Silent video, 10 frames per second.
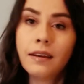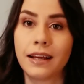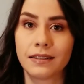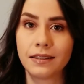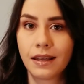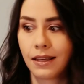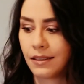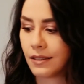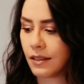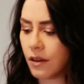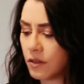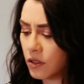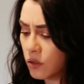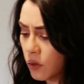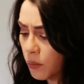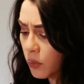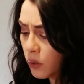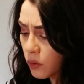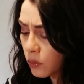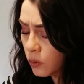Next thing is he goes into a
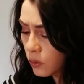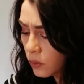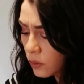blue.